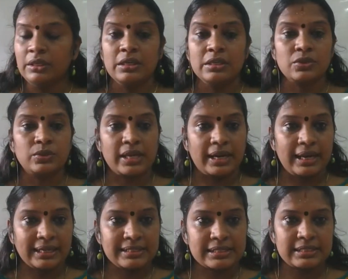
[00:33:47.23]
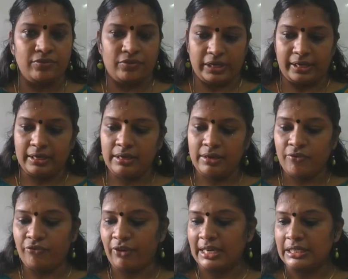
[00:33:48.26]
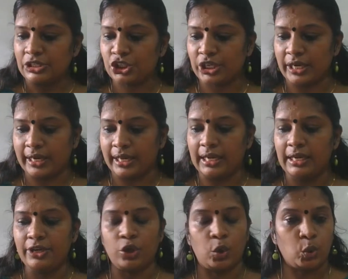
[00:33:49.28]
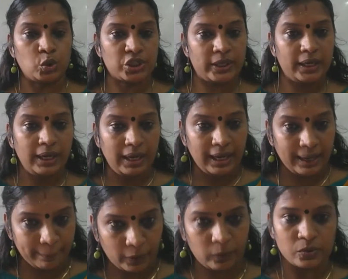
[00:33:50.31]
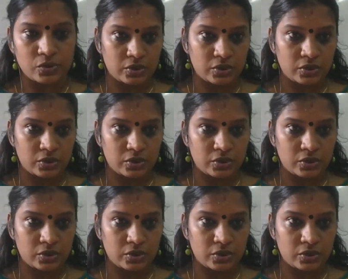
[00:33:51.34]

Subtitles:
So the next one, functional notional approach.